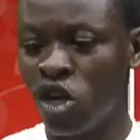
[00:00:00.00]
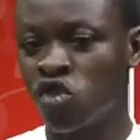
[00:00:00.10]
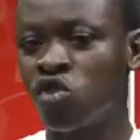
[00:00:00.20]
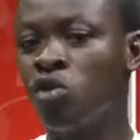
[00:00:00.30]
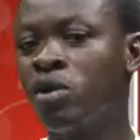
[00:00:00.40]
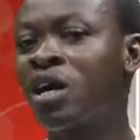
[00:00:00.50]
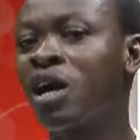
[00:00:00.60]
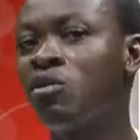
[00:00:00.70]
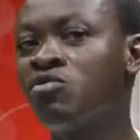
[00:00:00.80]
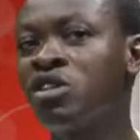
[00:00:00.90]
You know, a
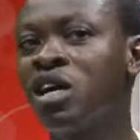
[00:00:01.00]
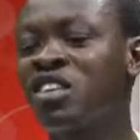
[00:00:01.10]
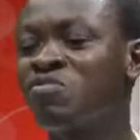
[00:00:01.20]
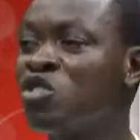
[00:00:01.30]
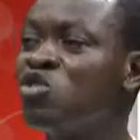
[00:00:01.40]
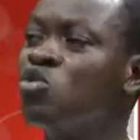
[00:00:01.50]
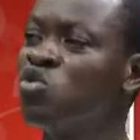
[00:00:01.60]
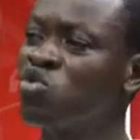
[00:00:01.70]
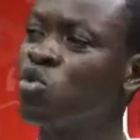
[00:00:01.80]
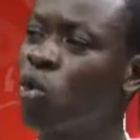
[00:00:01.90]
country that has been
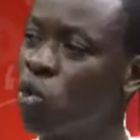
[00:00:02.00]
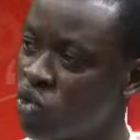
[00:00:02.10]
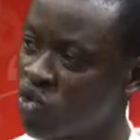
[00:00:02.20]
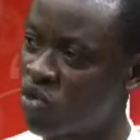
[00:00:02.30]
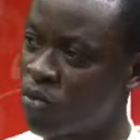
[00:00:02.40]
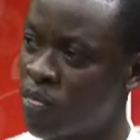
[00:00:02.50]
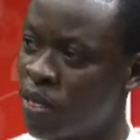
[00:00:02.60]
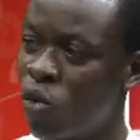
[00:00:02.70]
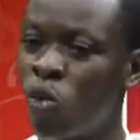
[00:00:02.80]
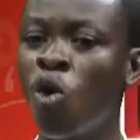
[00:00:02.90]
used to coups
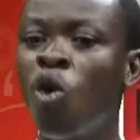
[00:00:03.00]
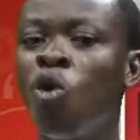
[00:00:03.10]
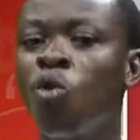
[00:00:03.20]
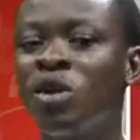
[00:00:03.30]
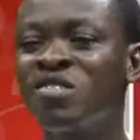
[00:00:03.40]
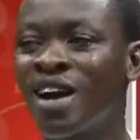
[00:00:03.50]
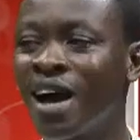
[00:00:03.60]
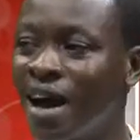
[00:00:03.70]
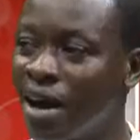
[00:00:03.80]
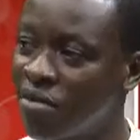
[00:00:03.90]
will always
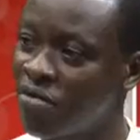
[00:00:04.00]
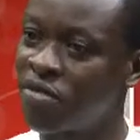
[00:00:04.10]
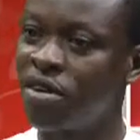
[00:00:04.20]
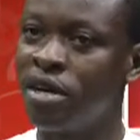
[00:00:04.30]
have